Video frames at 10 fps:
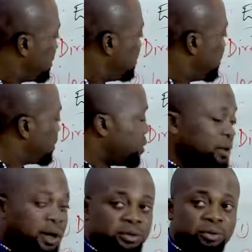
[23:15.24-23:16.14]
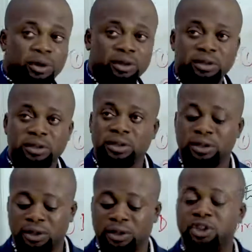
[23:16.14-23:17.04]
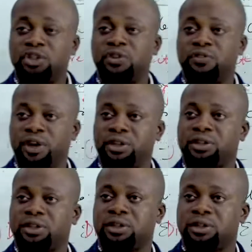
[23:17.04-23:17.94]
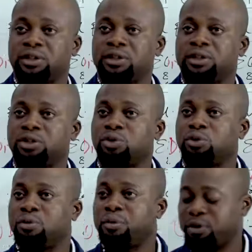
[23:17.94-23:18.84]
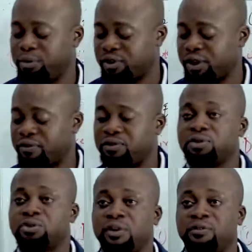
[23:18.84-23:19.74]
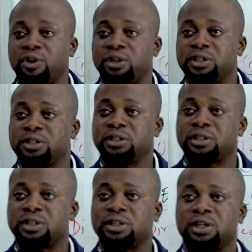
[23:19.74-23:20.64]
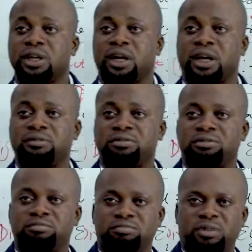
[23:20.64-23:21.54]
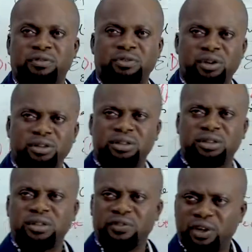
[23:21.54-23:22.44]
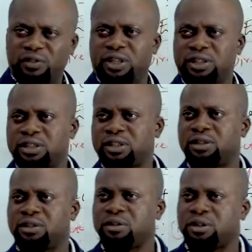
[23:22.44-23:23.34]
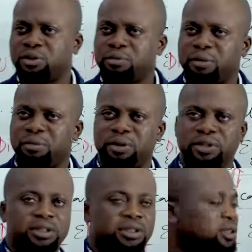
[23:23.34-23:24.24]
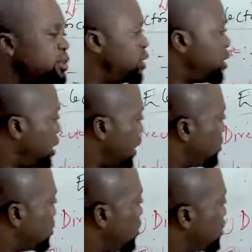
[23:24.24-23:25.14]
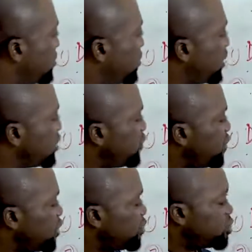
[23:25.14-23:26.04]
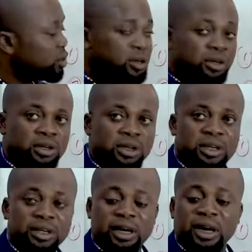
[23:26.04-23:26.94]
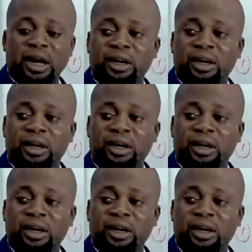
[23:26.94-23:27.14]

brings about what? The severity. So we must be careful to avoid this. And of course, effect of electricity on the human body, like we talked about, effect of shock, there are